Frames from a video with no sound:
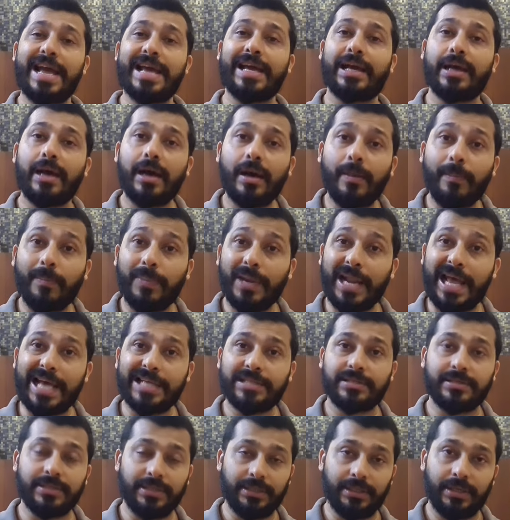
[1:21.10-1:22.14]
like a
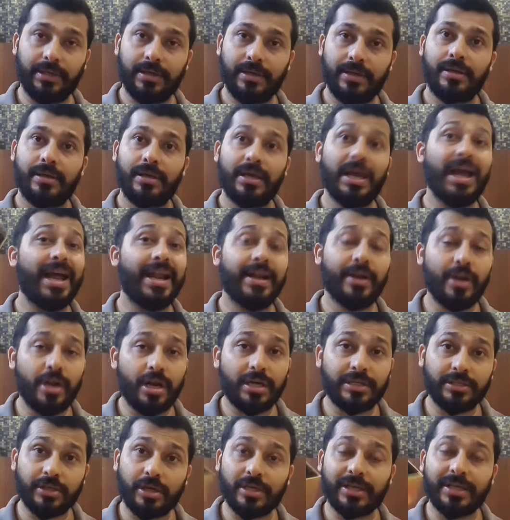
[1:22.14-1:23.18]
plastic. And
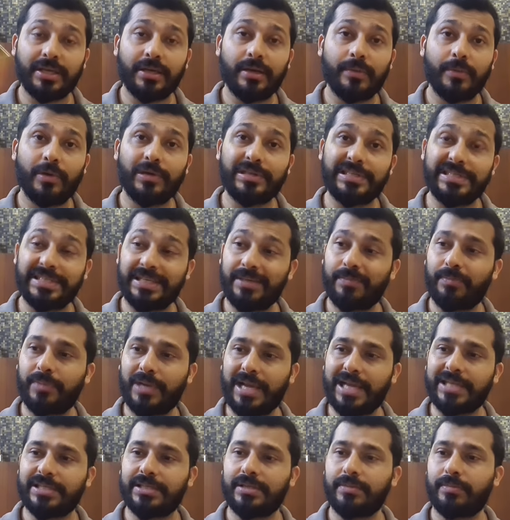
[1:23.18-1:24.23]
not talking about cheap
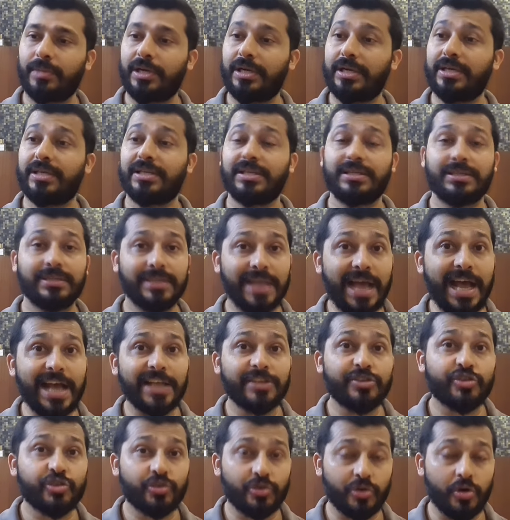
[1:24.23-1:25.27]
plastic, but it is
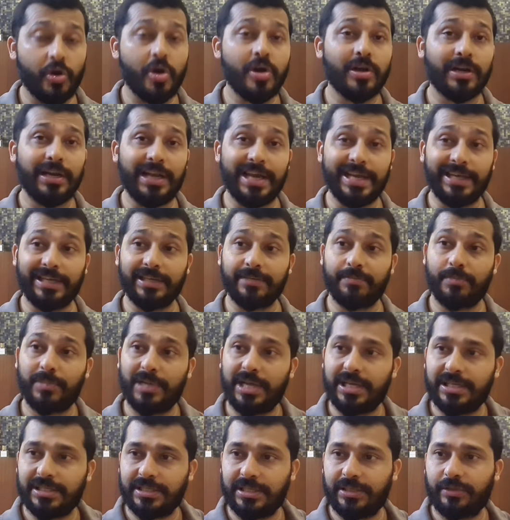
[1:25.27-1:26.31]
as strong like a
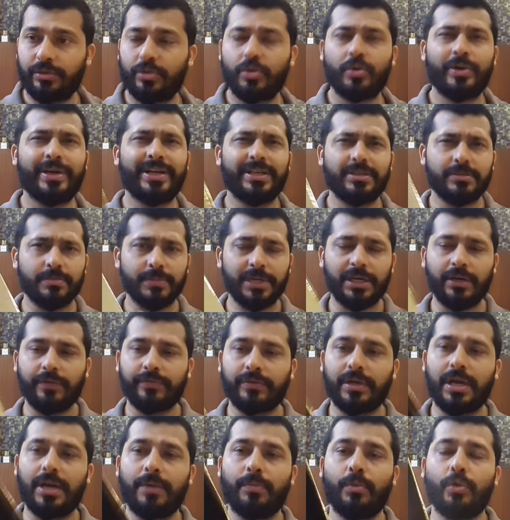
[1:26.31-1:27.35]
plastic, though it is made
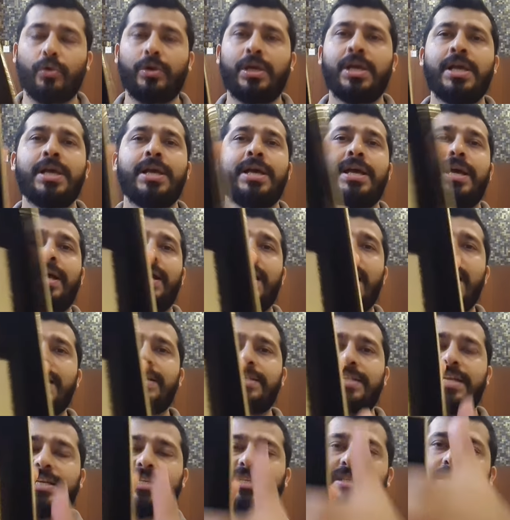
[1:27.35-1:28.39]
of cardboard. It
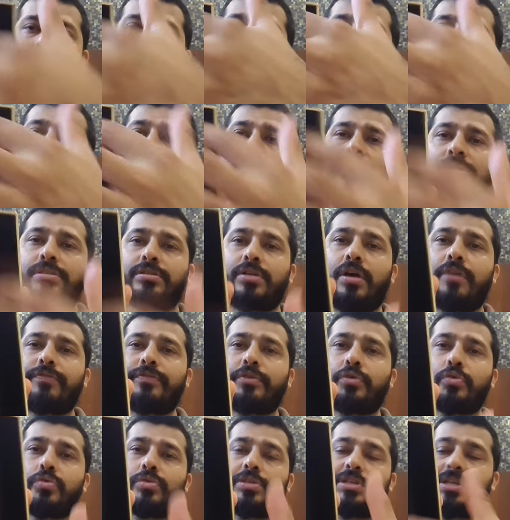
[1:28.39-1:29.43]
has that
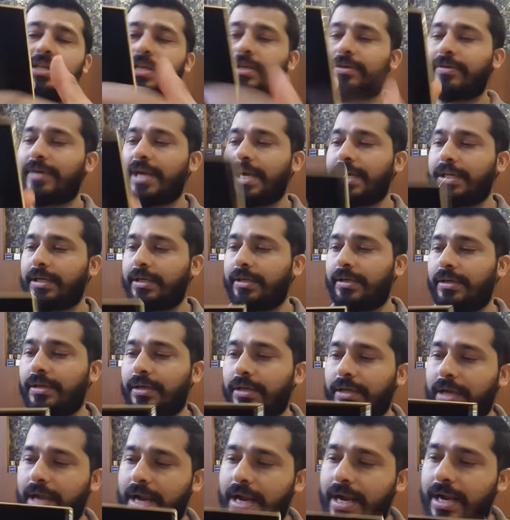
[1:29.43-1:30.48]
soft cushioning right
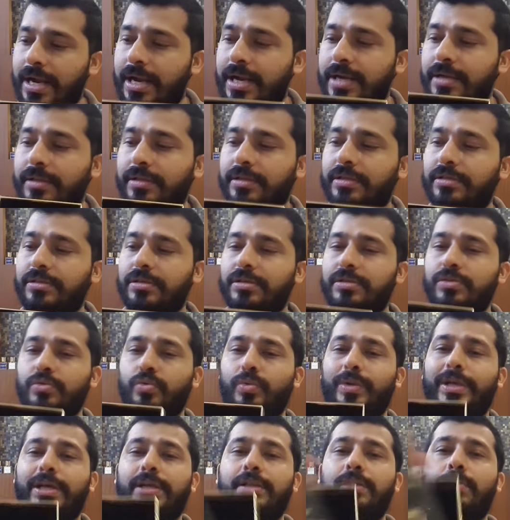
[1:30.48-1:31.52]
here, and this is
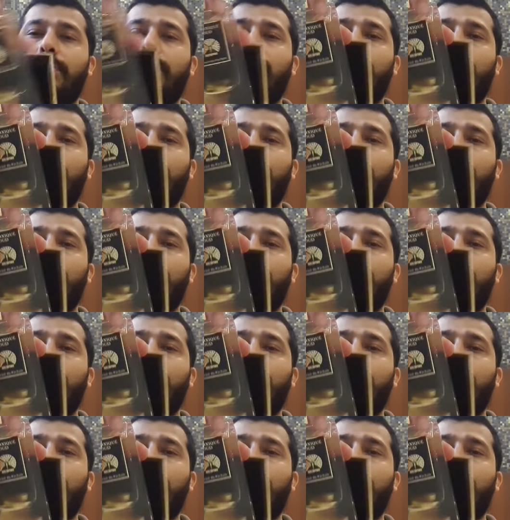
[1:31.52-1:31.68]
where